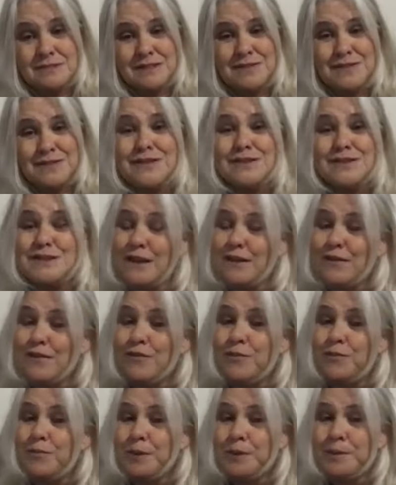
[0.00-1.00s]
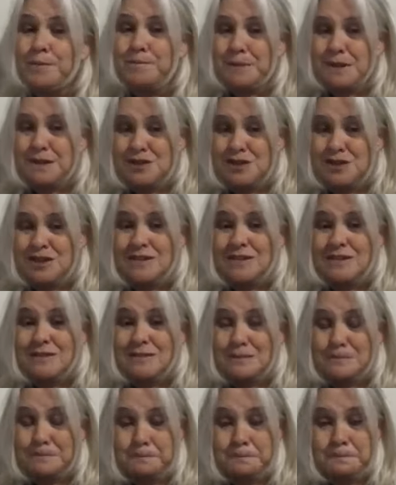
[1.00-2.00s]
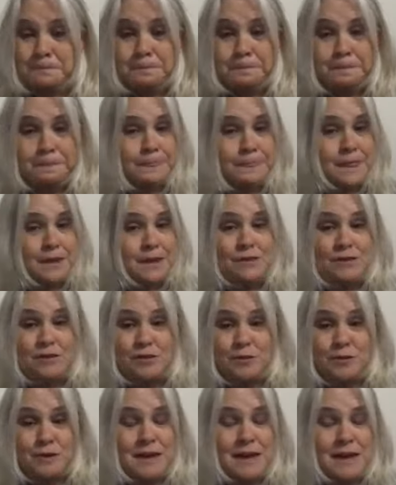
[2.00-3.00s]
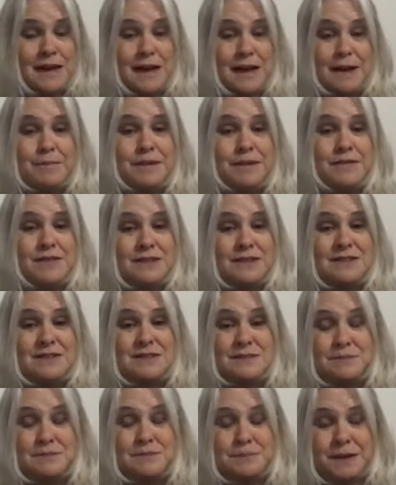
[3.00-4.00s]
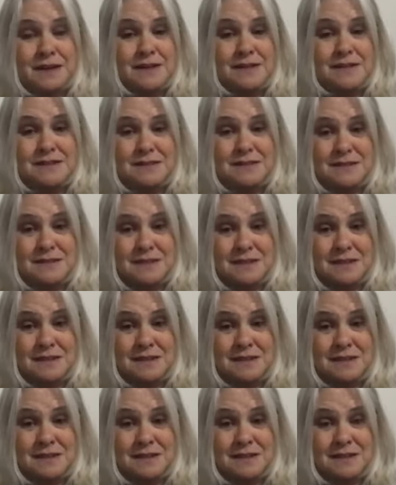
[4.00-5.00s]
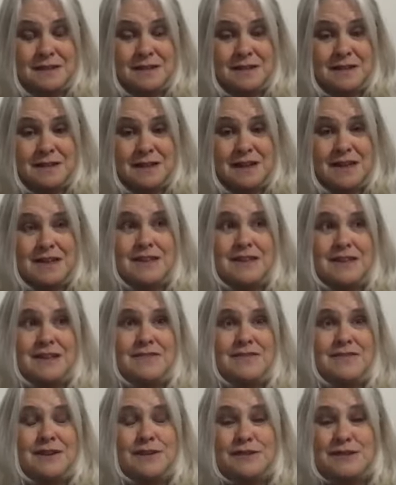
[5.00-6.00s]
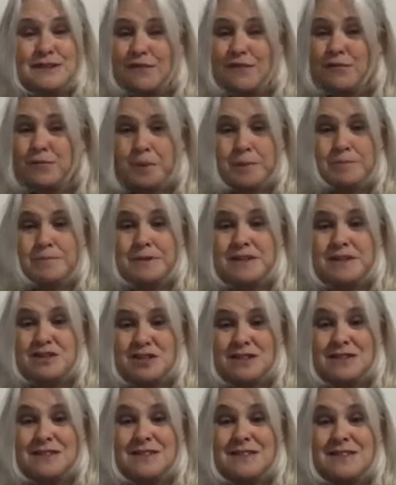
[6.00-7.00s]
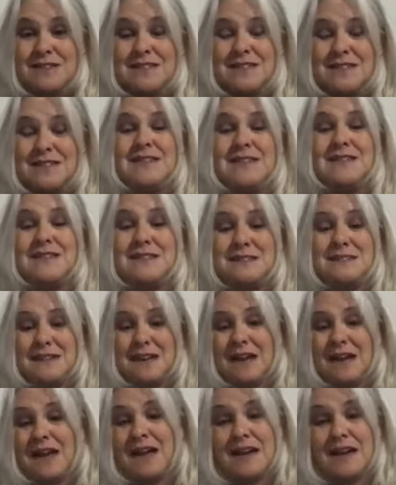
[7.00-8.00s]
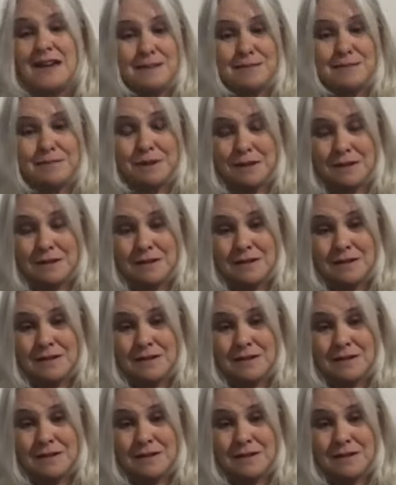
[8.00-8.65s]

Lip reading: Give yourself permission to inhabit this space and give yourself permission to take the time